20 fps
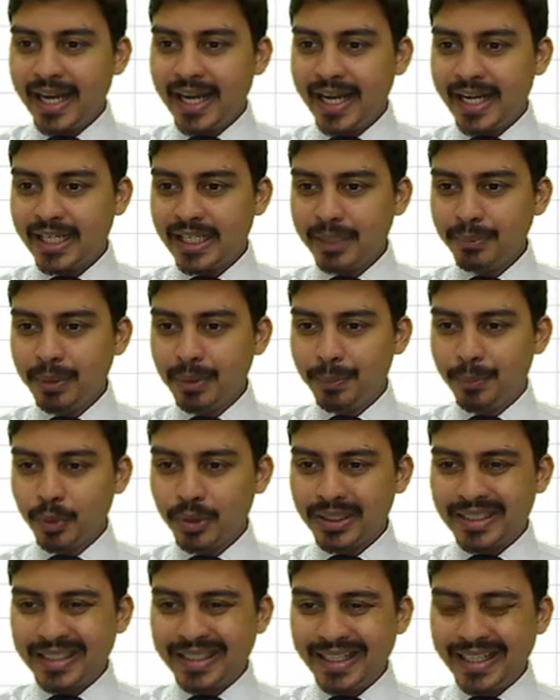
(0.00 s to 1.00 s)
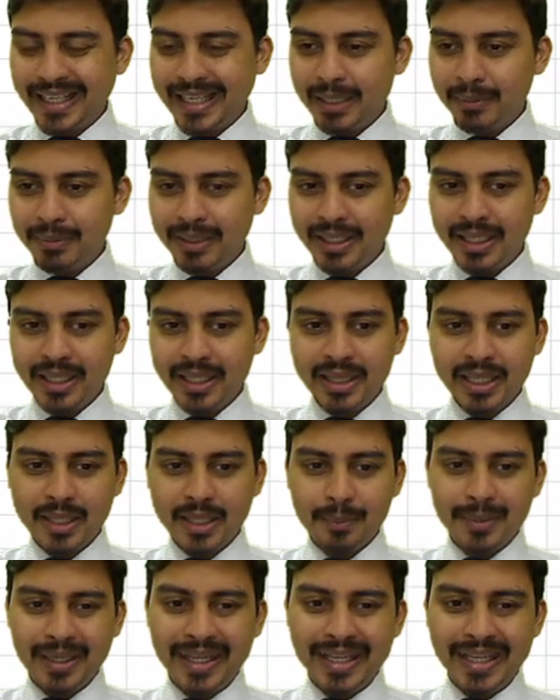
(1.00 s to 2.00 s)
and let me put name in the
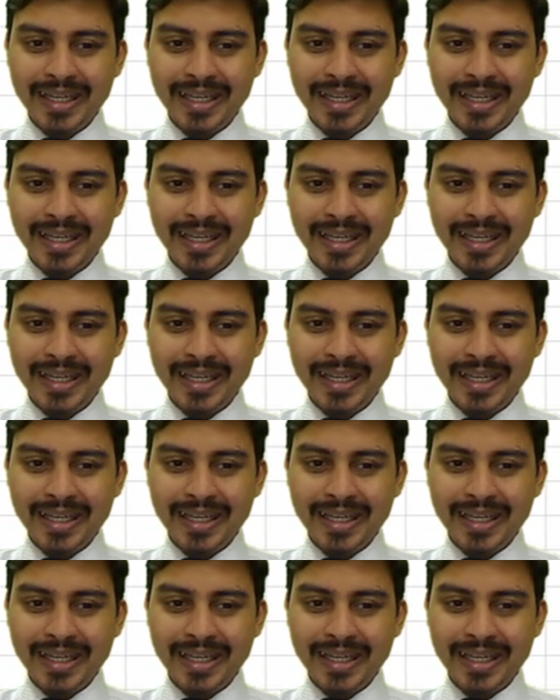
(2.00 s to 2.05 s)
main